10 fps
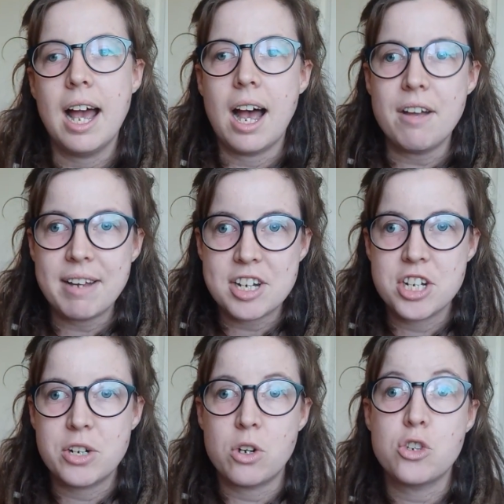I've
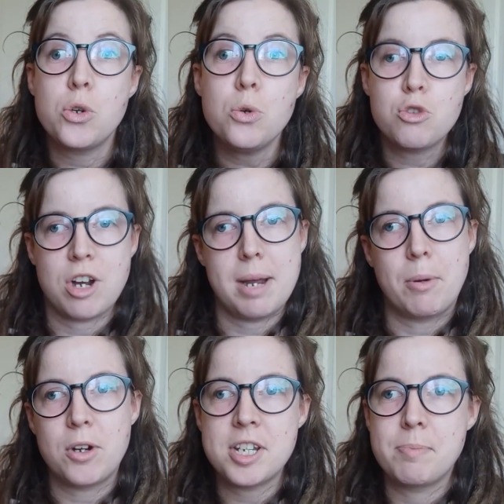actually got two
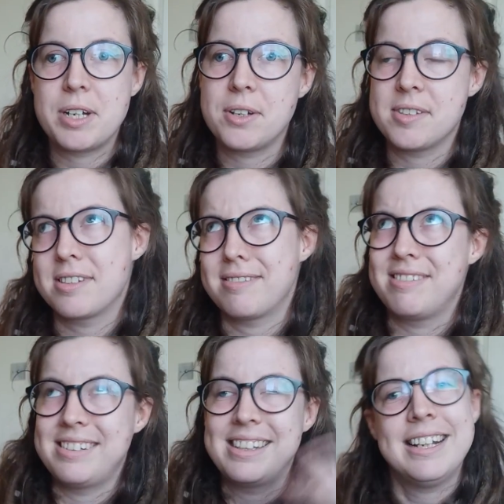tripods because
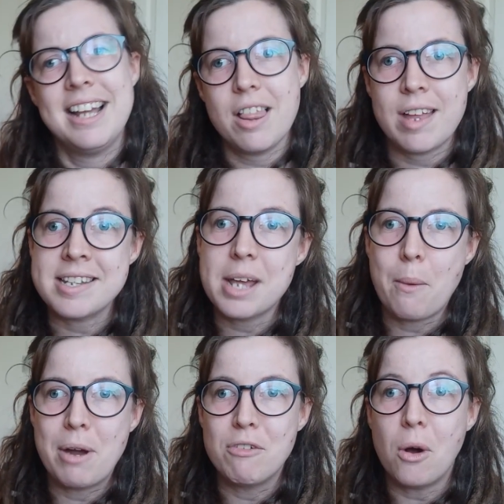that's how
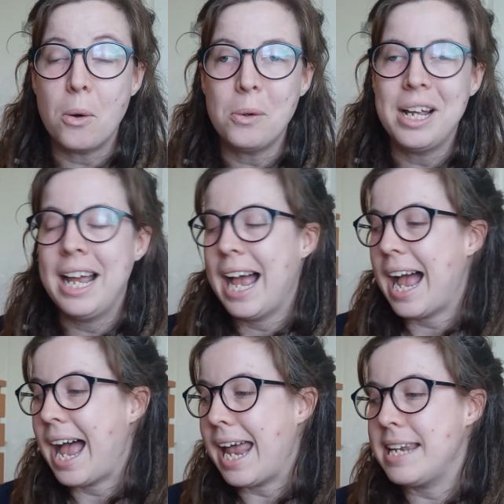I roll,
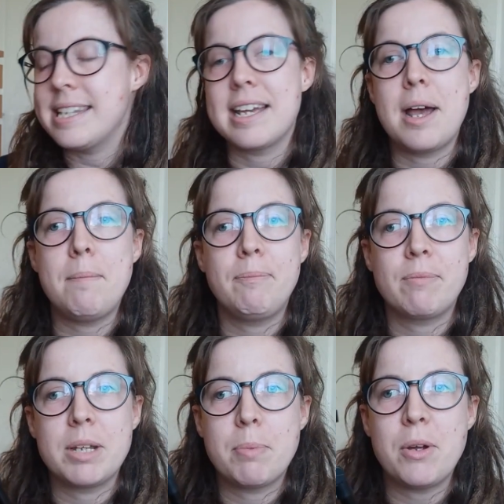and
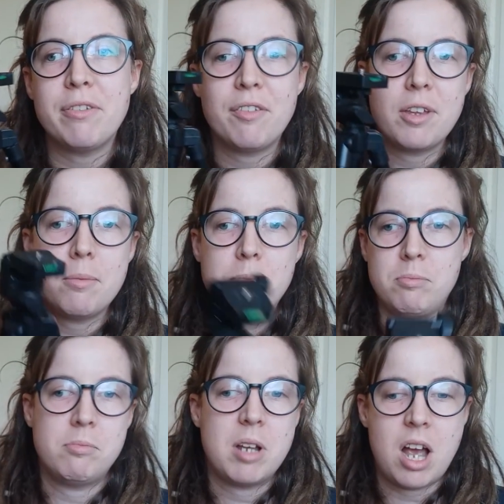both of
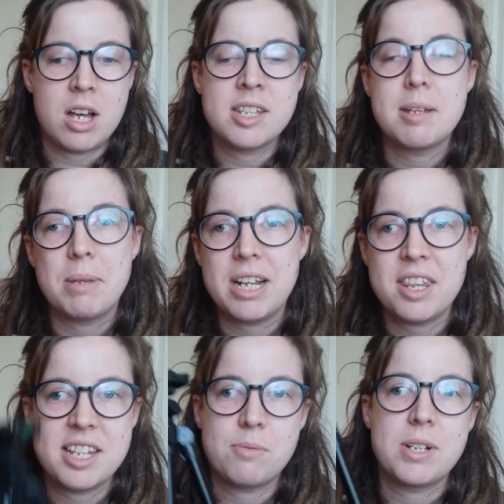them are similar.
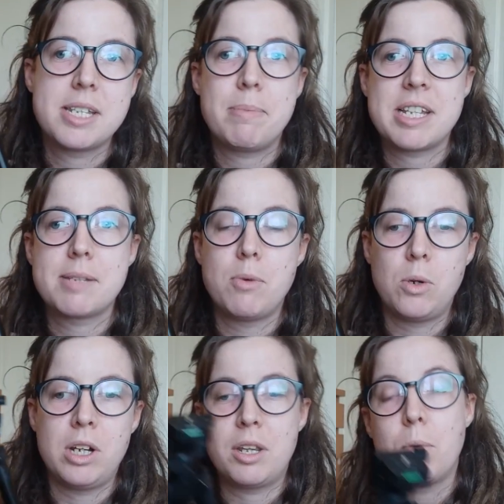This one's a bit
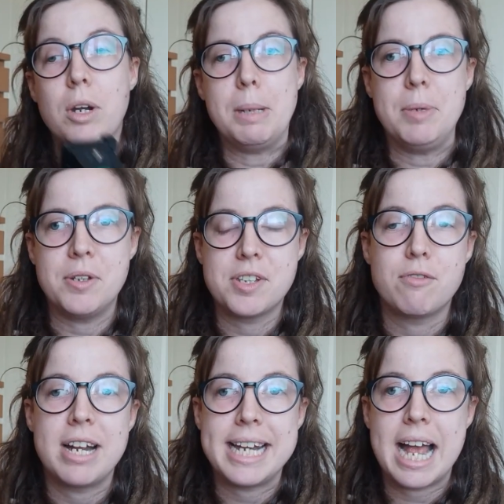smaller, the one I'm using
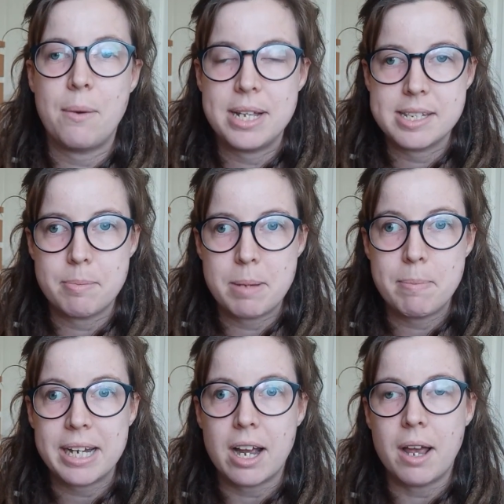right now is a bit
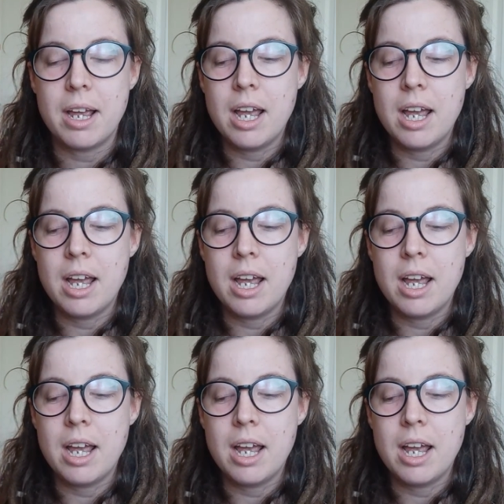bigger.